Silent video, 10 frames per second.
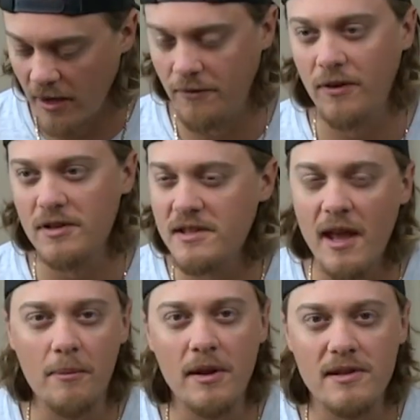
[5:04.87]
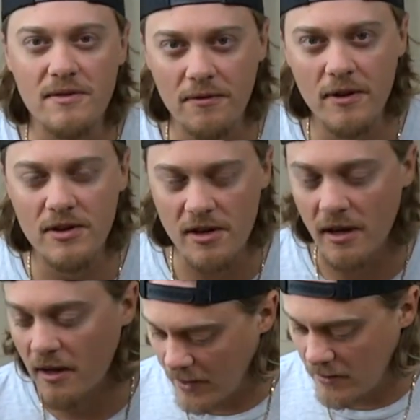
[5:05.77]
like first 10 minutes of
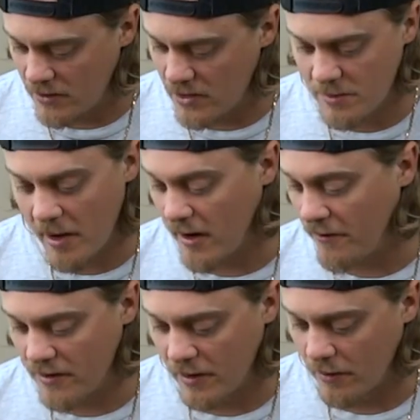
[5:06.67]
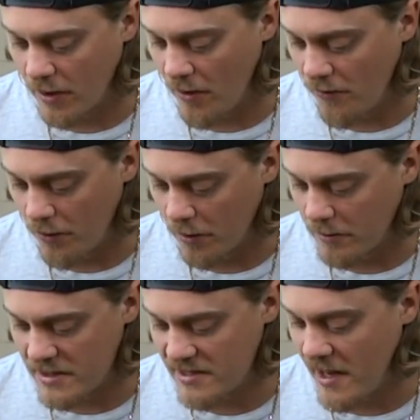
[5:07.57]
fishing. Just about everything would go for them.
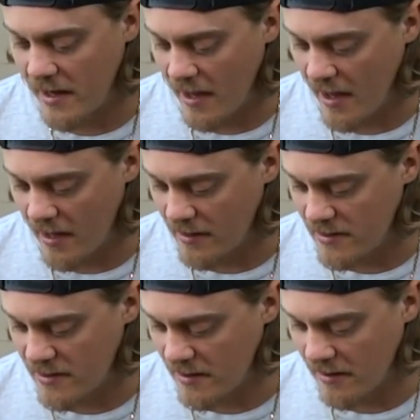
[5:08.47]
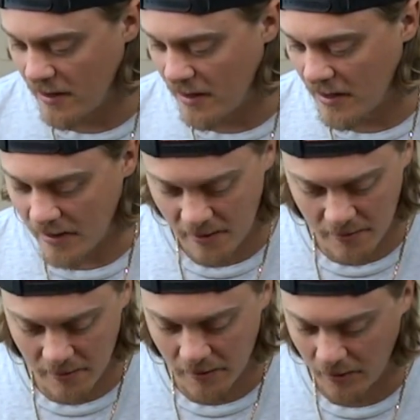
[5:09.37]
Snakeheads,
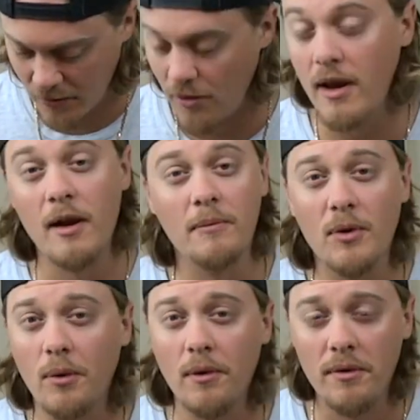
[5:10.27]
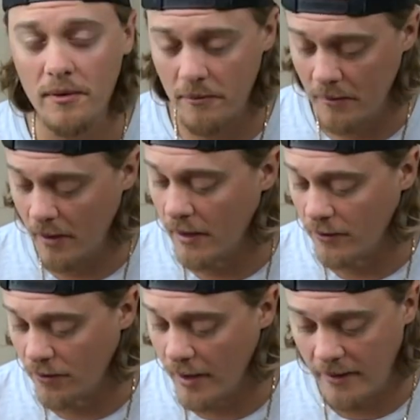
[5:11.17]
they're great up north,
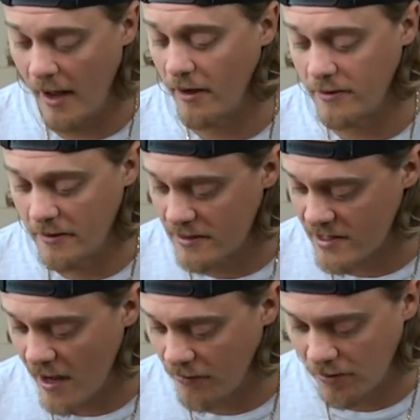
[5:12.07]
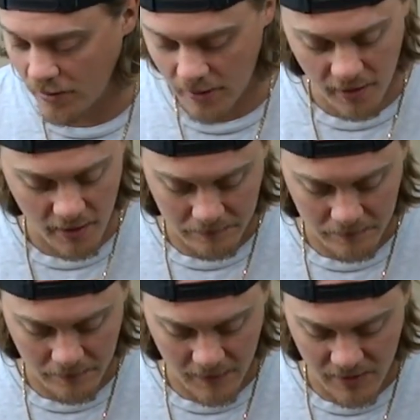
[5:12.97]
great down in South Florida.
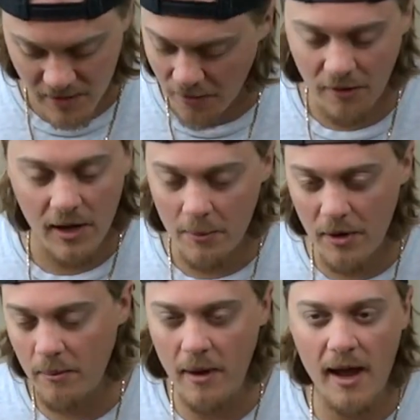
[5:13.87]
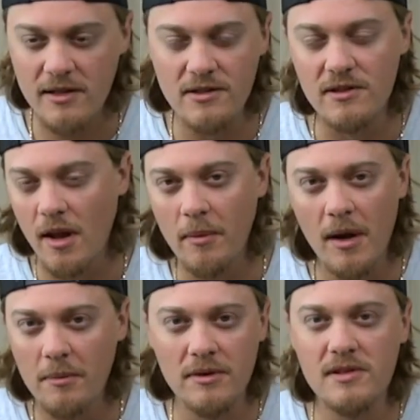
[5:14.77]
There's nothing like a big bass just coming
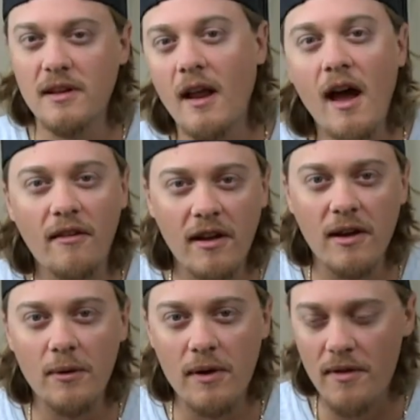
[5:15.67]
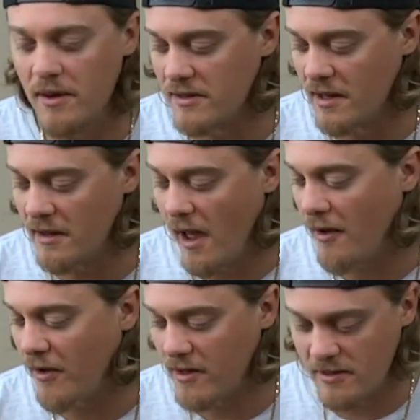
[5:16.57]
up and just annihilating one of these. And
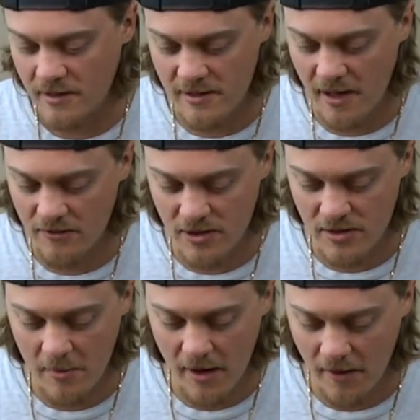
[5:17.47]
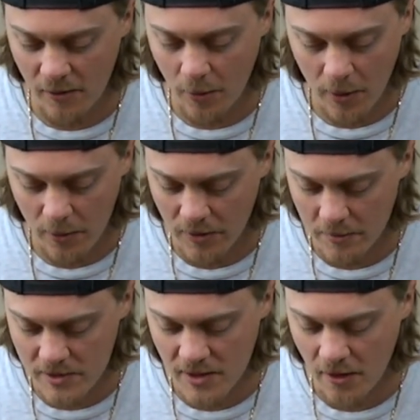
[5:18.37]
I've had success just about everywhere with
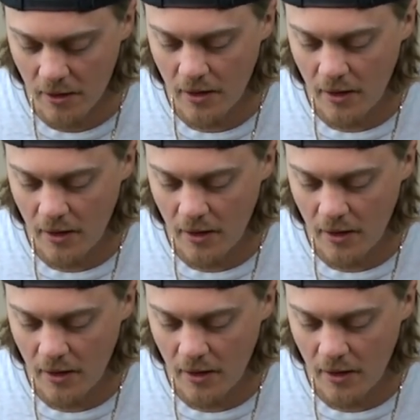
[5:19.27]
them. So